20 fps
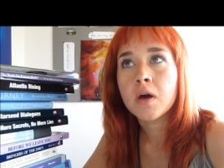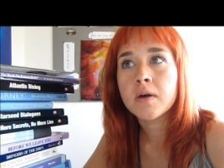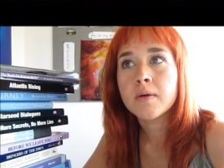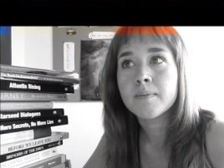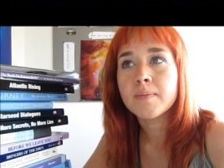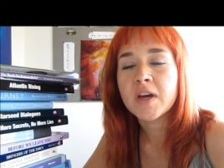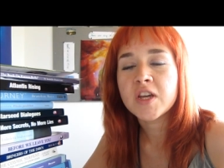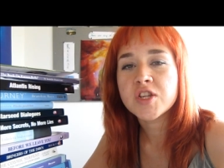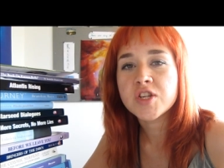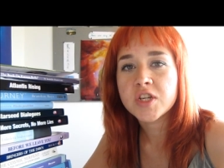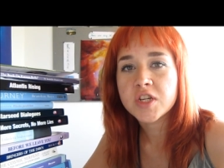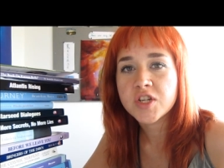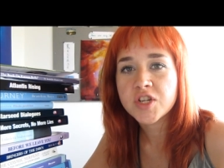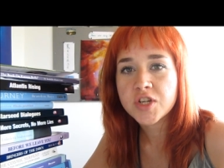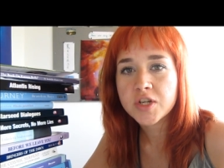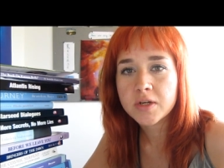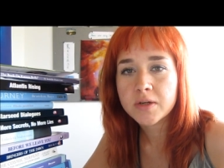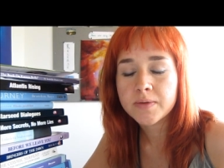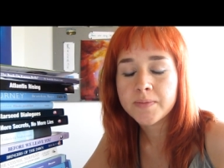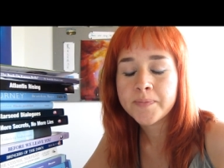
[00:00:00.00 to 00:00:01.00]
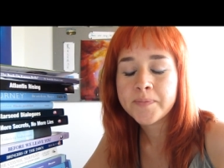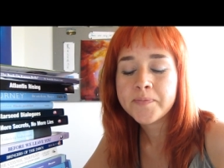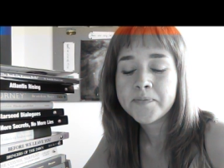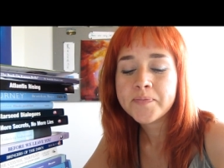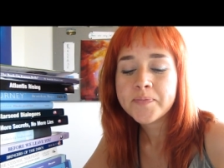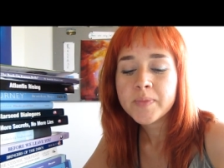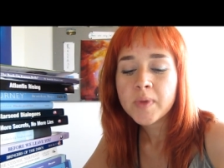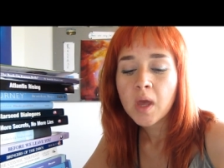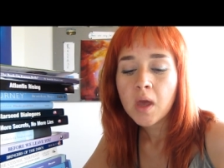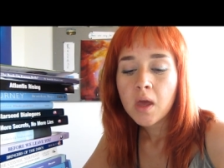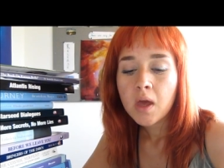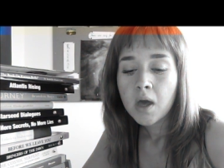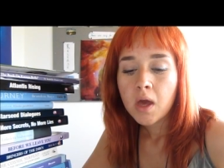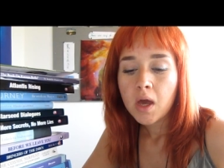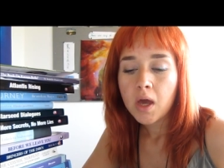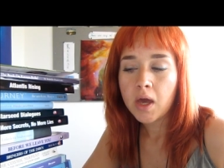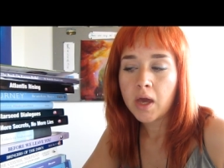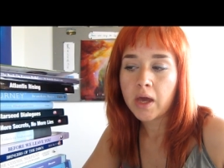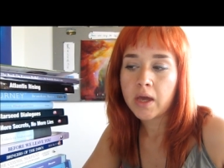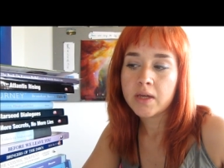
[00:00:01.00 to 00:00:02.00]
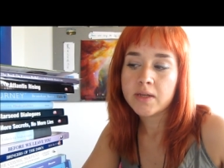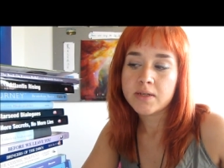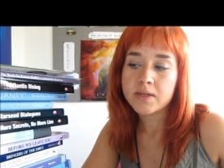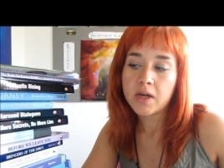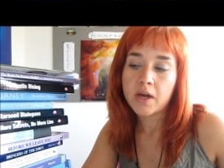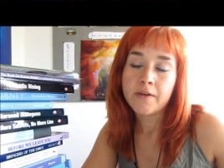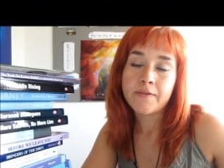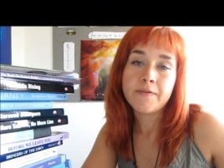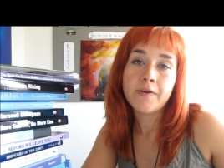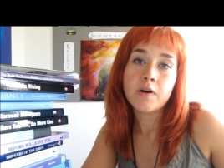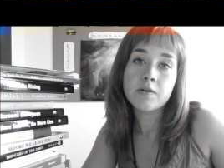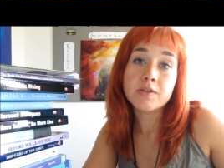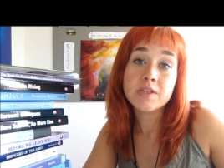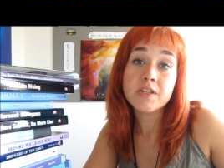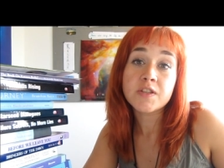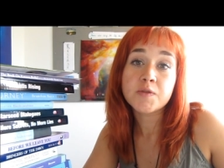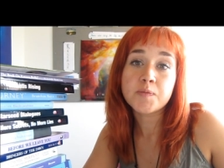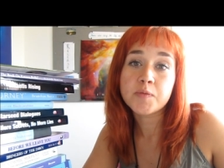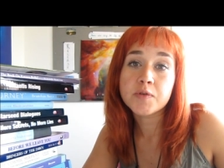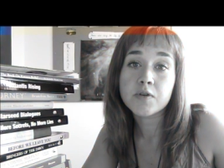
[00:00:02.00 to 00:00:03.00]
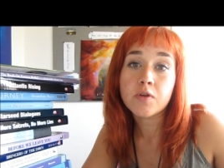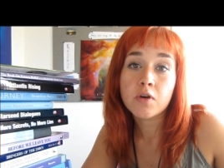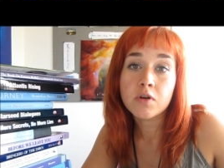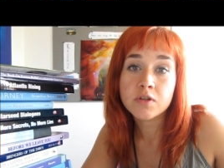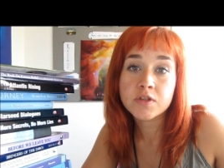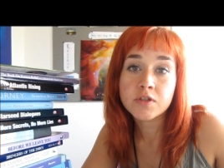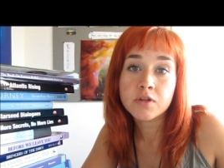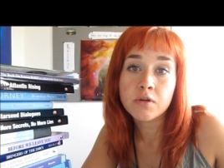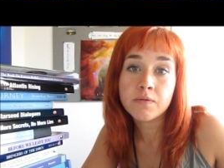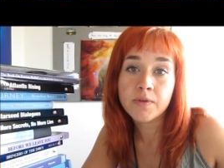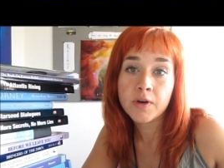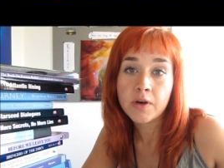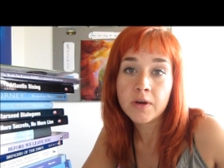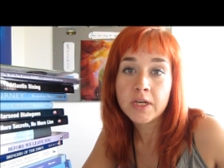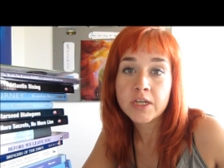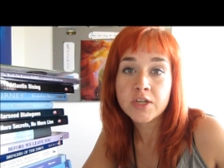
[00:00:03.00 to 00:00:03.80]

Magician. And I found this book also very